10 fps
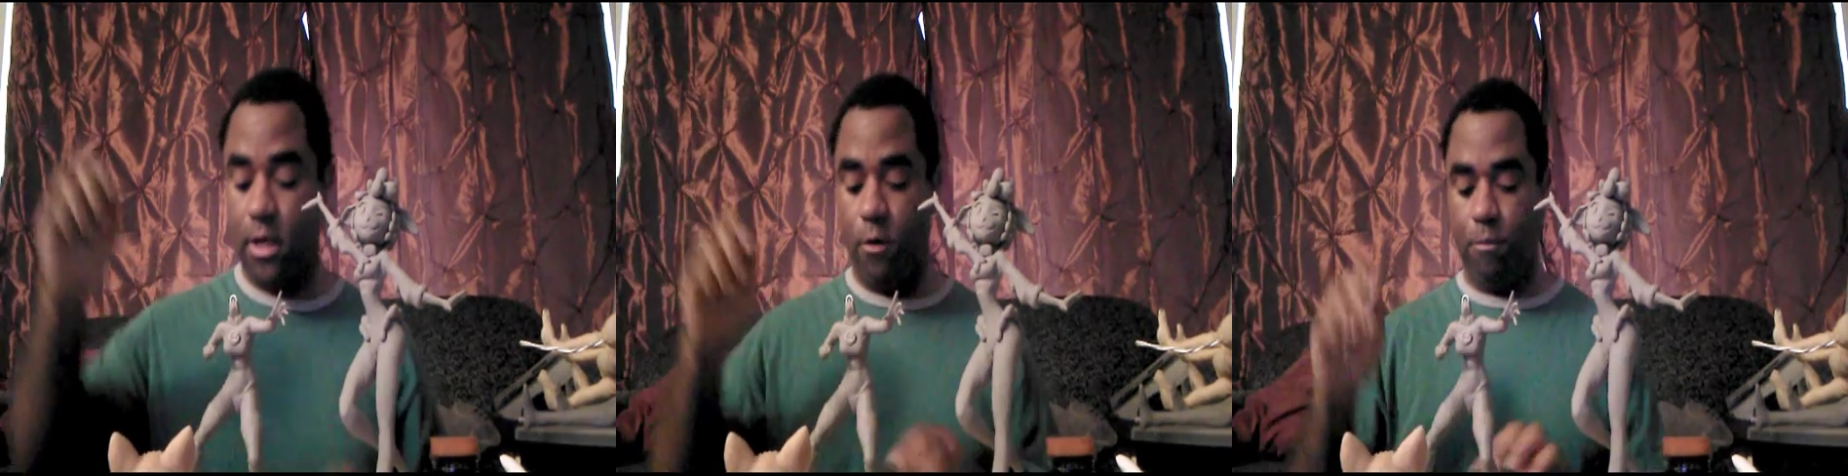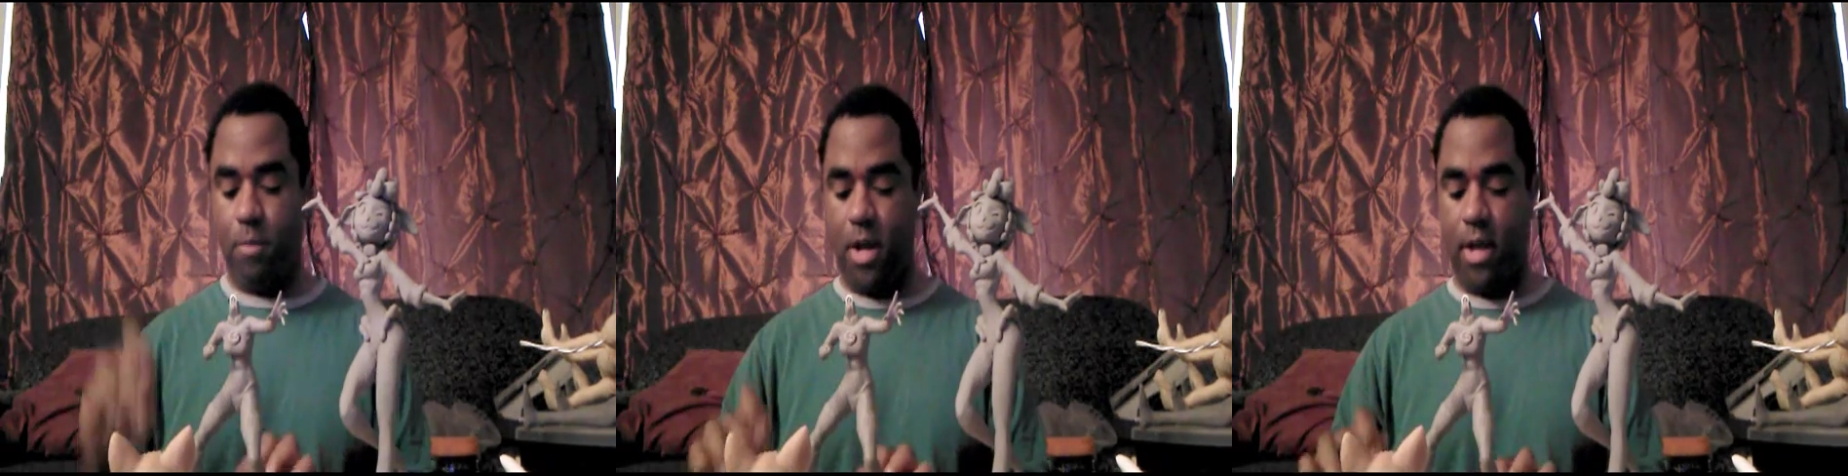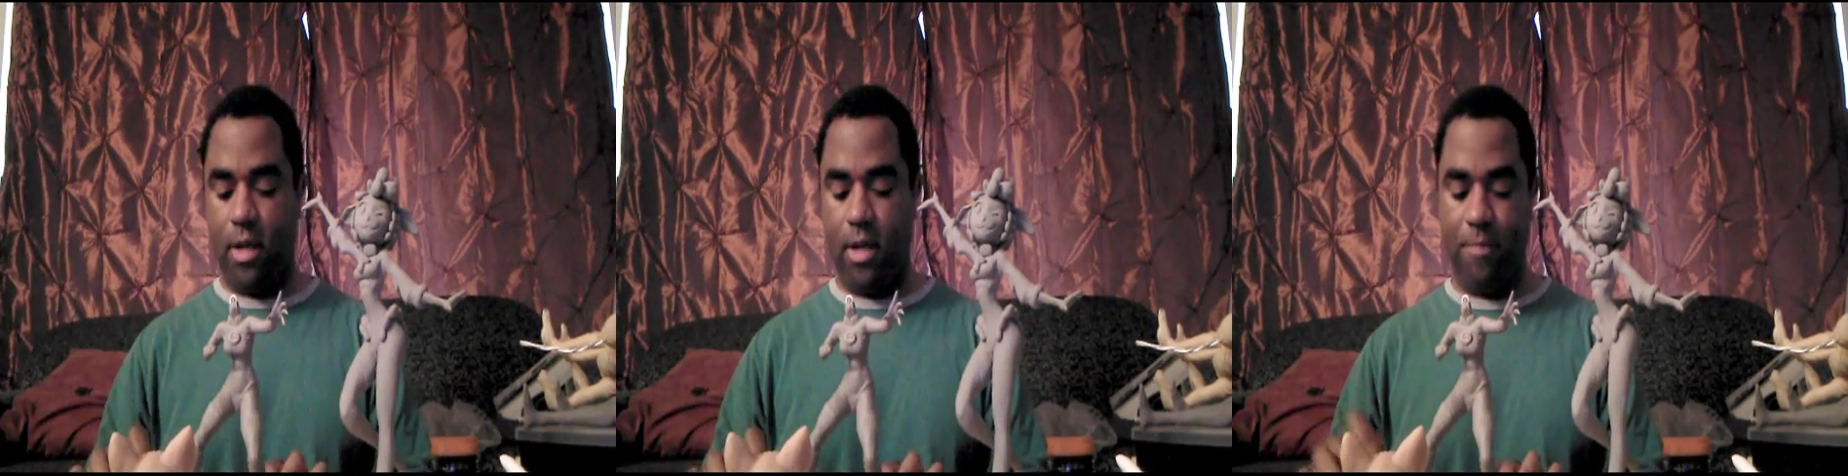I go
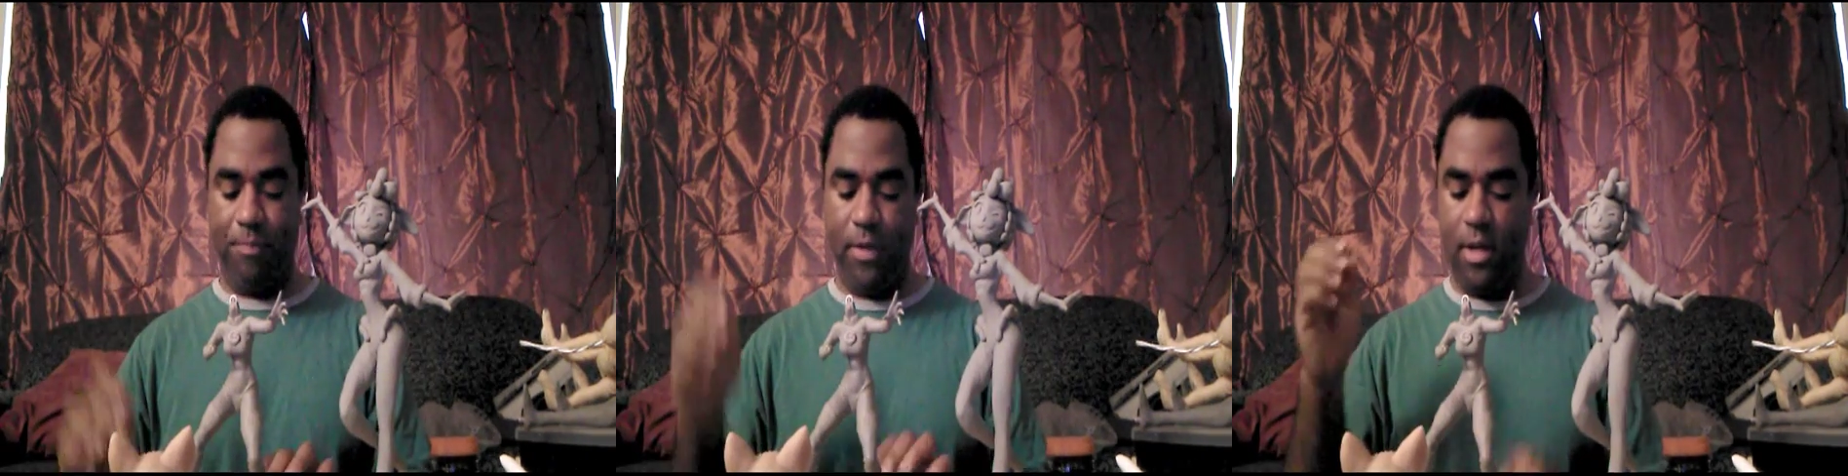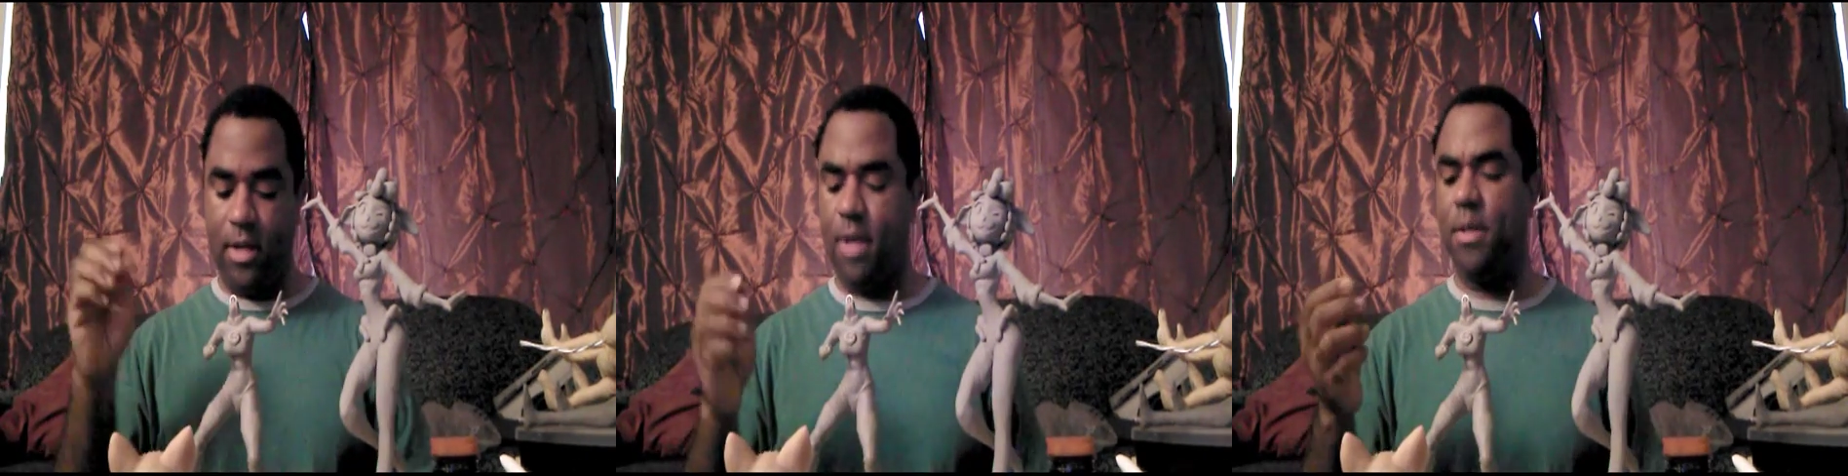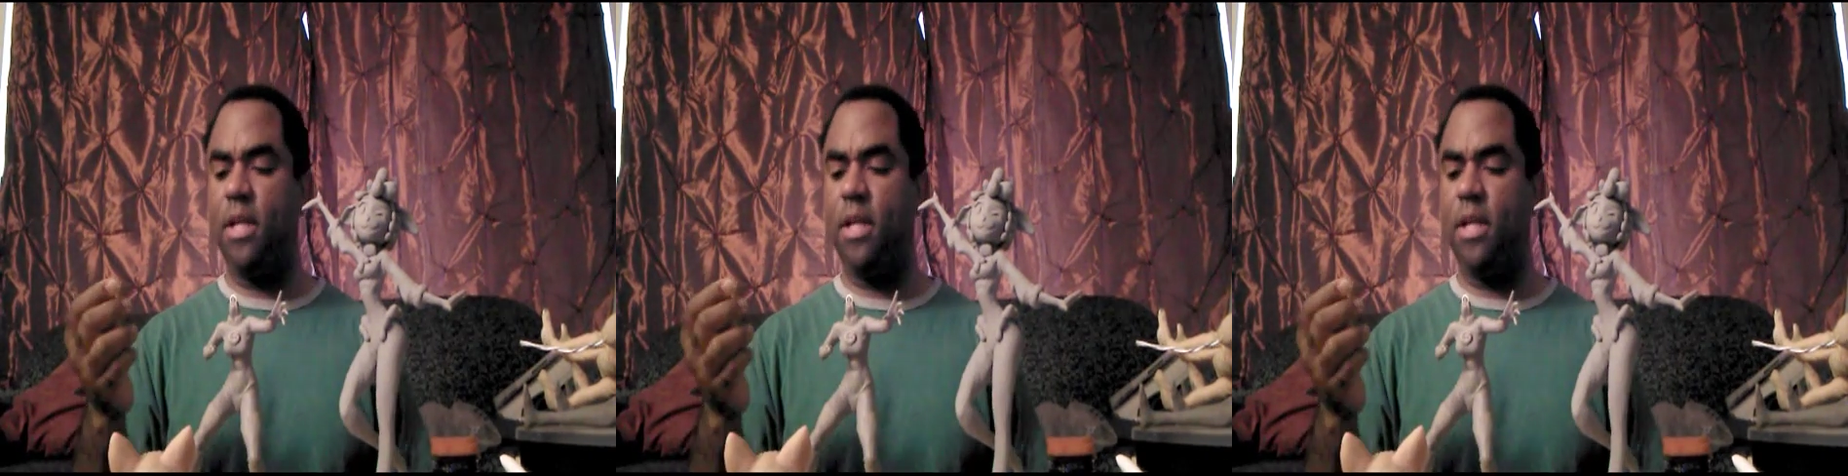by I mean,